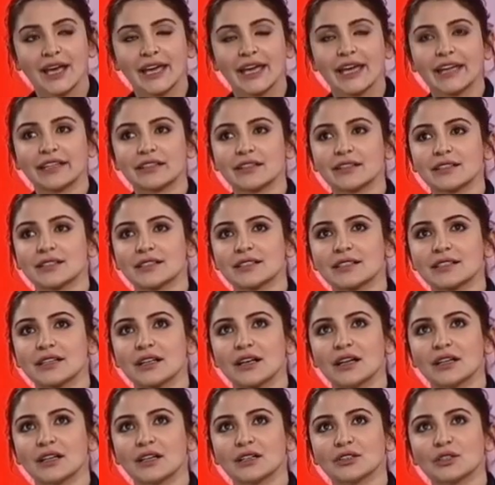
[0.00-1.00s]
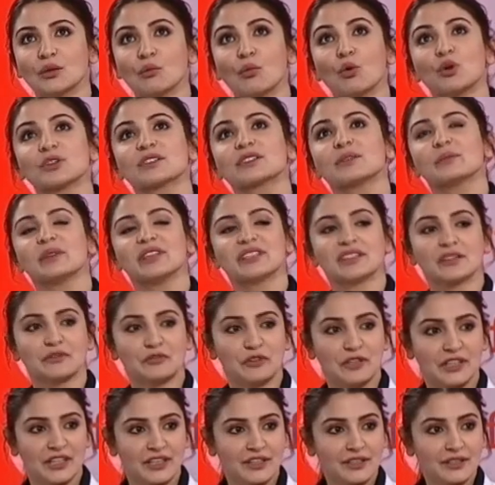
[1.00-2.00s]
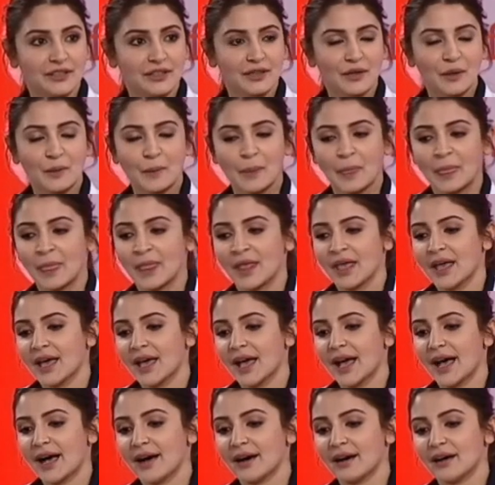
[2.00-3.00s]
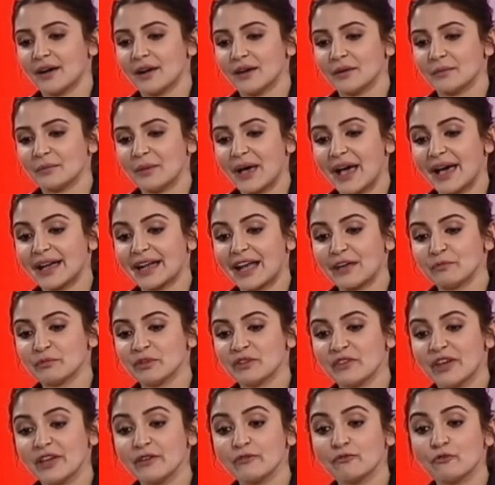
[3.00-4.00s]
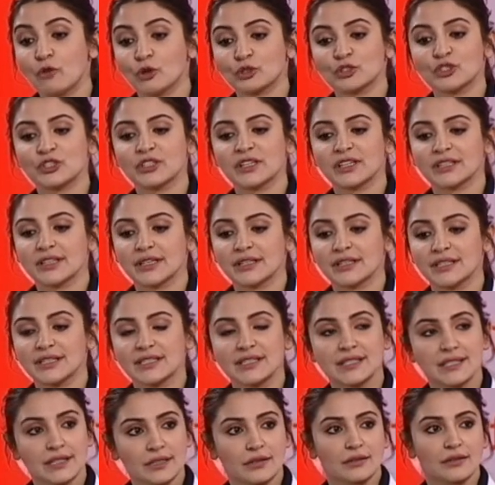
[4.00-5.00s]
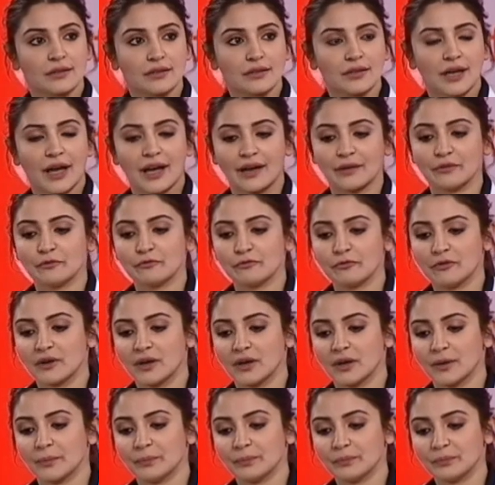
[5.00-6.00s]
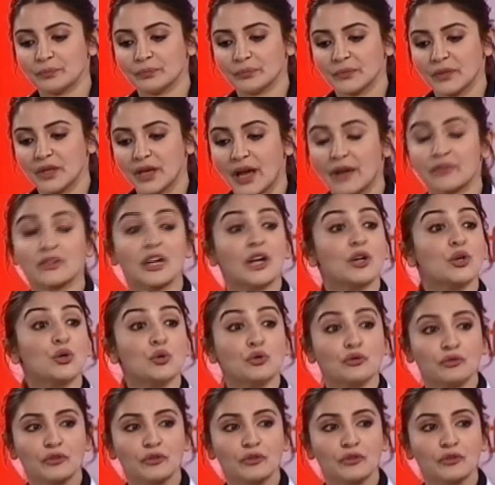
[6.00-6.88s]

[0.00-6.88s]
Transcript: it is the most amazing feeling. And I've been very fortunate that this year I've done two